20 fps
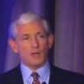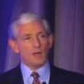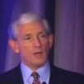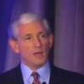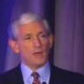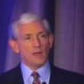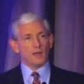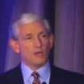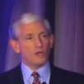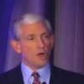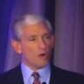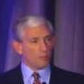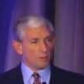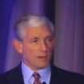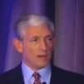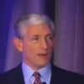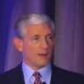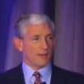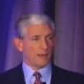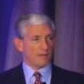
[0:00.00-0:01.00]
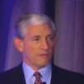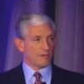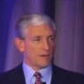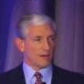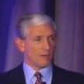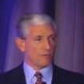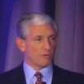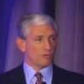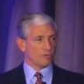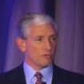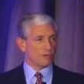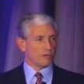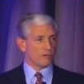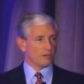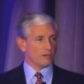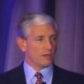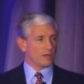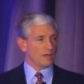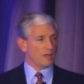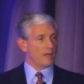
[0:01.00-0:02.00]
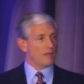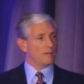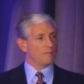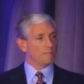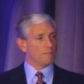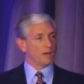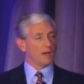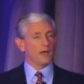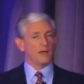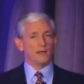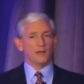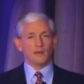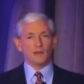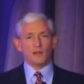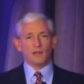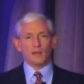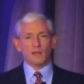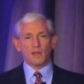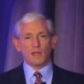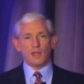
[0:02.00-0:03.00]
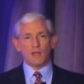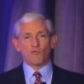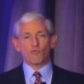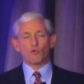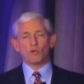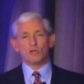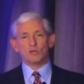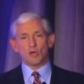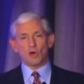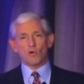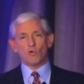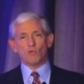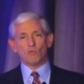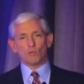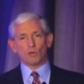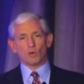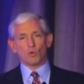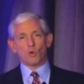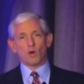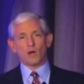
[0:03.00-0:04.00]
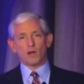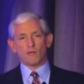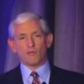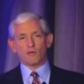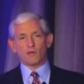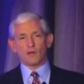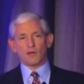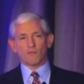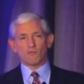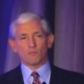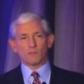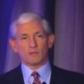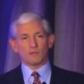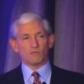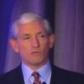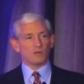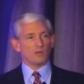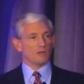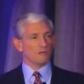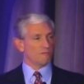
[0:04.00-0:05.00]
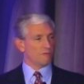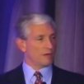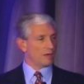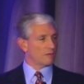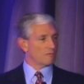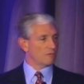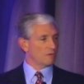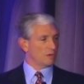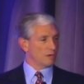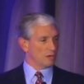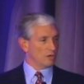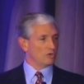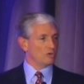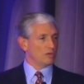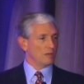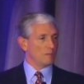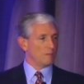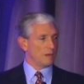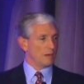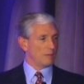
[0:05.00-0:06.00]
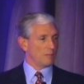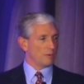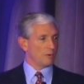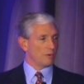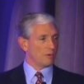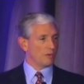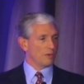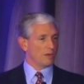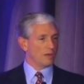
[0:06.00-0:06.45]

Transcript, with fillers: Nobody likes that result. But if we don't require the government to convict guilty people